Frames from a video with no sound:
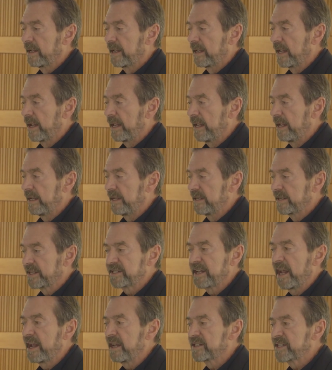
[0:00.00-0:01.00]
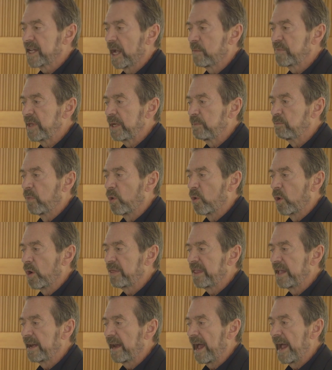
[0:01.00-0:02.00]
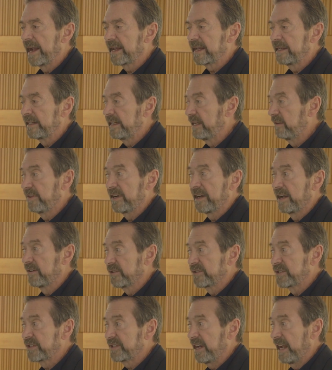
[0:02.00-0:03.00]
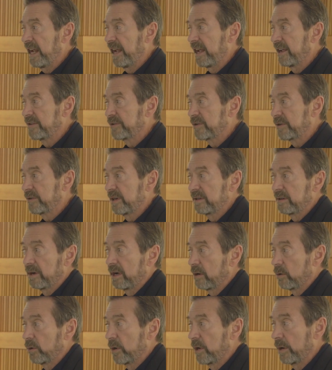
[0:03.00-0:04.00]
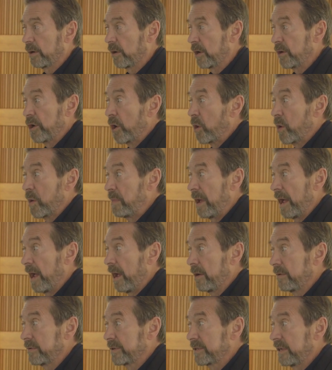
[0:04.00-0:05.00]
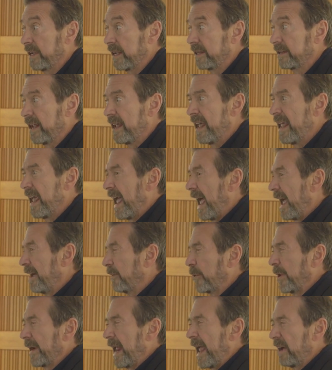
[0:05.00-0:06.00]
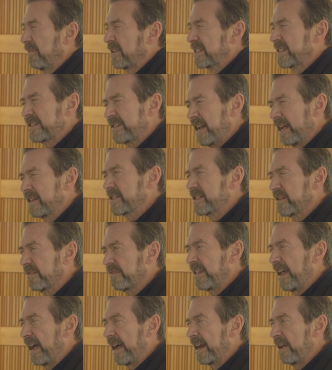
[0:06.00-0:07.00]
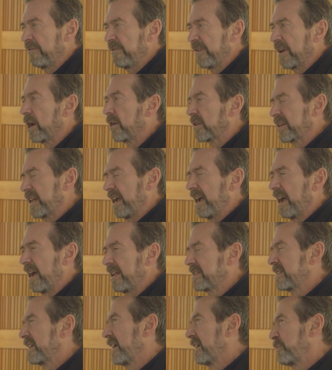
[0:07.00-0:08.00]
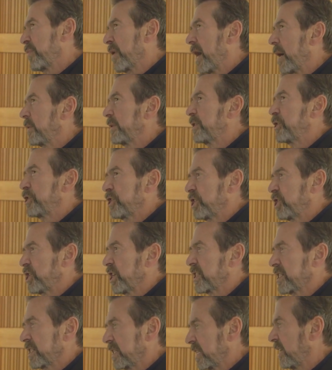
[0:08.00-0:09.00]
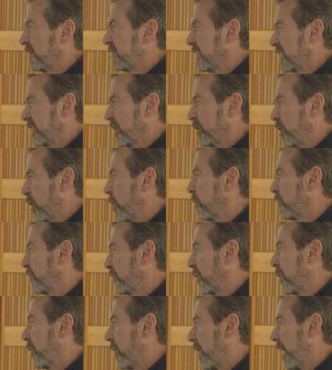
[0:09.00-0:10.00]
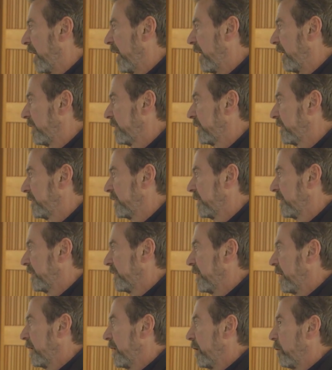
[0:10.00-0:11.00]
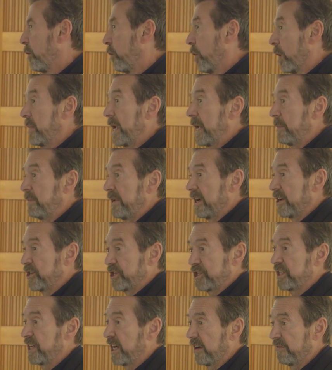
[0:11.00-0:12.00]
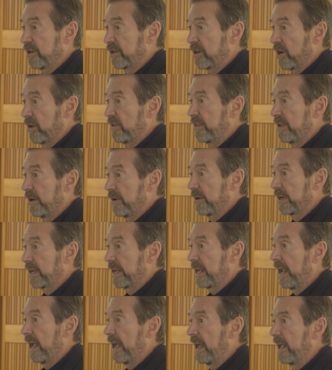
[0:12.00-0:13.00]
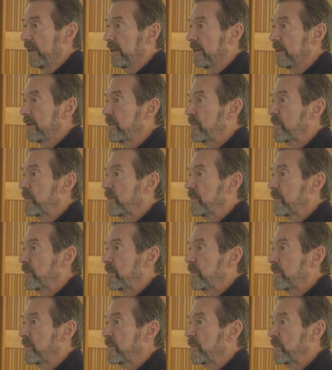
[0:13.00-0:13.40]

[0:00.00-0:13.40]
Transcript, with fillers: is saying something more than I can even understand or, or, or know about. And, and when I have a sense of that, I feel, okay, I, I probably should just leave this alone for a while, or maybe I should never go there again.